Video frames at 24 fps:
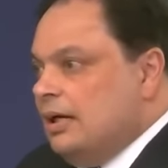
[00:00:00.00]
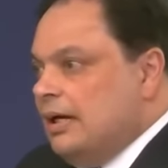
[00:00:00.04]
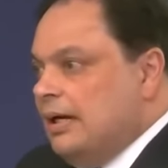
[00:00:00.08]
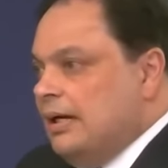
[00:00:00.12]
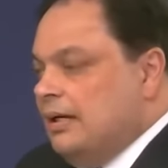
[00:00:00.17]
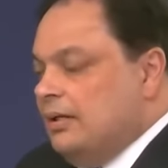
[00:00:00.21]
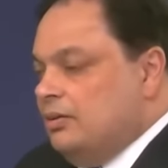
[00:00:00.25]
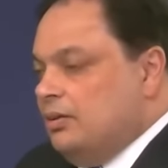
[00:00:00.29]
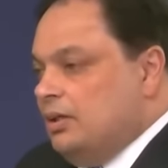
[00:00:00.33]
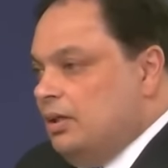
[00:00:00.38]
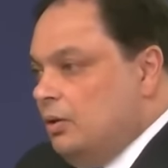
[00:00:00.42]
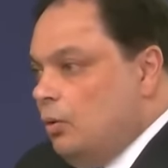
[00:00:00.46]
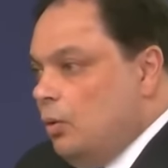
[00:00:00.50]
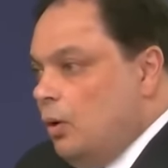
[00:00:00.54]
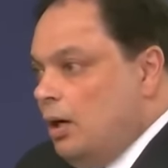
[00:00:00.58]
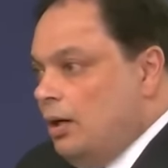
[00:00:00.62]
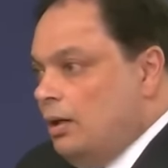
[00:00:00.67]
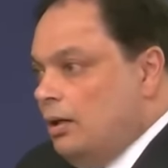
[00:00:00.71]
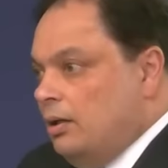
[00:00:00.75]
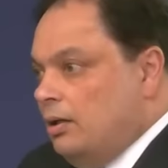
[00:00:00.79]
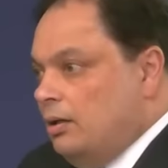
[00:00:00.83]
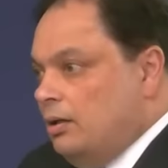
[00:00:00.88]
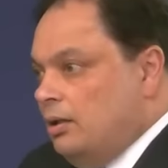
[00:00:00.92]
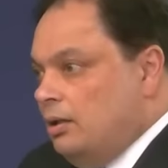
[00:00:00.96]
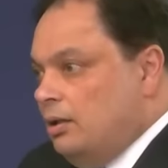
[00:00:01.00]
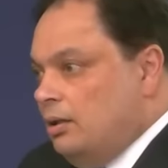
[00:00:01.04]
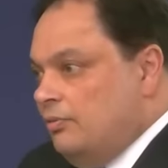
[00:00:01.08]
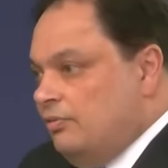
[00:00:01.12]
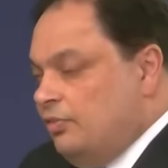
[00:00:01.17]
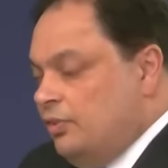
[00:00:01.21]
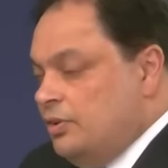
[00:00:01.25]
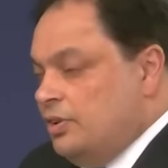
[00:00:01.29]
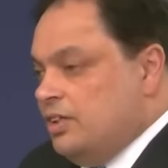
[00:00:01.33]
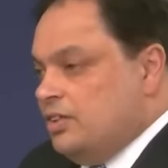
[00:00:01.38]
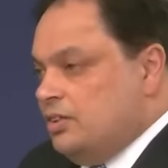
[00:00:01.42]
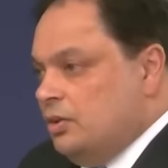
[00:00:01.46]
and the
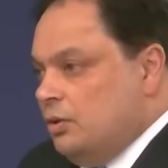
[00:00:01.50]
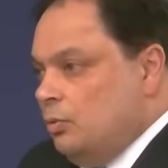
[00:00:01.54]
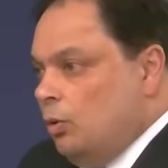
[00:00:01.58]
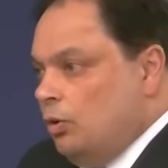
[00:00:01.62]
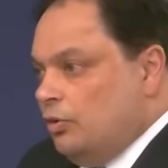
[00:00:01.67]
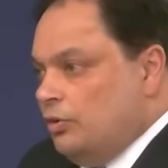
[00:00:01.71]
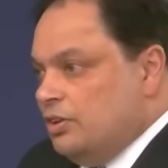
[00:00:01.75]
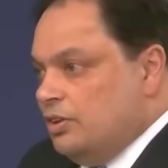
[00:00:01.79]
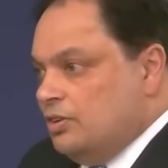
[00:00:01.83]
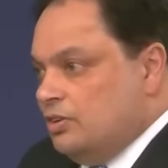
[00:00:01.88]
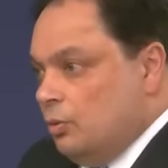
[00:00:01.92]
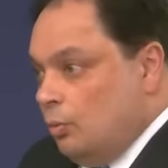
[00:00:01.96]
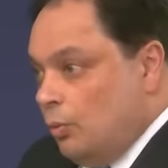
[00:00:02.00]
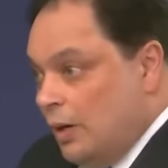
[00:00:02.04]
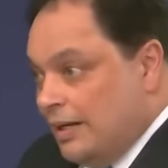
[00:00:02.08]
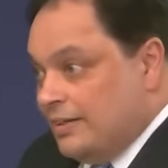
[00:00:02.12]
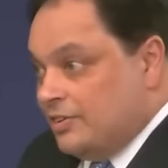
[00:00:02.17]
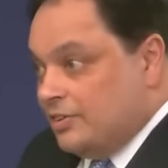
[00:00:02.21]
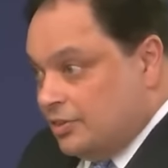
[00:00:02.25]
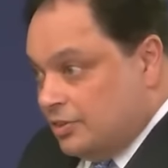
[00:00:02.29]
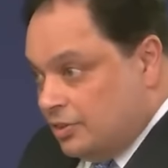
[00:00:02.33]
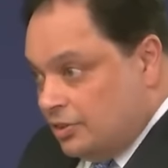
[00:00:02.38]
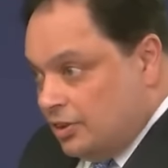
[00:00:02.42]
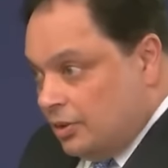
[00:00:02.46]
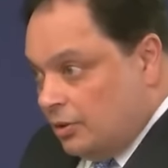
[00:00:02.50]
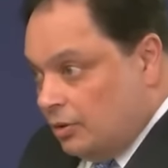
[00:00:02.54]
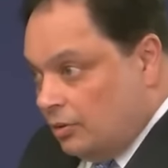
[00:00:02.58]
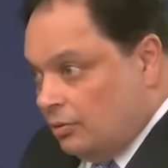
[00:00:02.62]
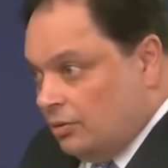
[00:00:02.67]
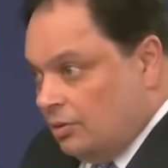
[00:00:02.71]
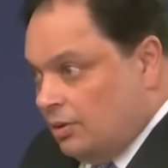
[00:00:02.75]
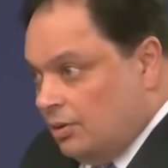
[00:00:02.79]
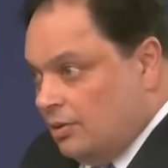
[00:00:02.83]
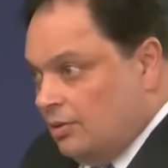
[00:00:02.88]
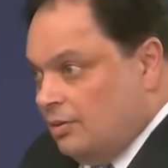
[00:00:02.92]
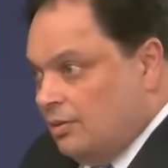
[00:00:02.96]
Fujitsu wanting to wait until